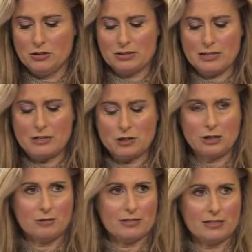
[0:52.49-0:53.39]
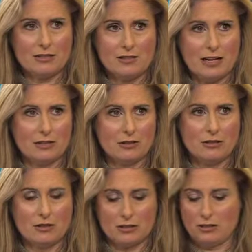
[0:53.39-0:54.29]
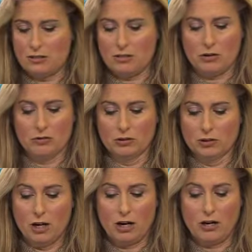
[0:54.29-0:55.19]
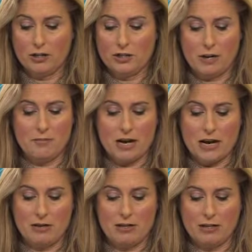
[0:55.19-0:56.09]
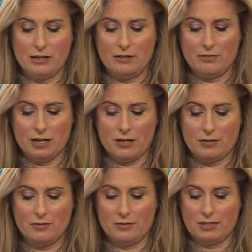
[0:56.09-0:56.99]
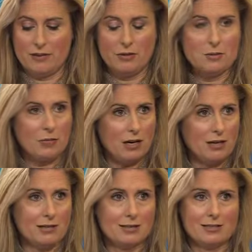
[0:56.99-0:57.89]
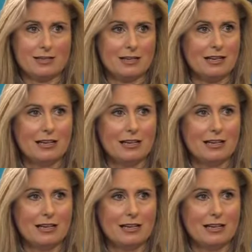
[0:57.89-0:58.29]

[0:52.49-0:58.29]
the state's going to receive title to this, large amount of saving bonds, and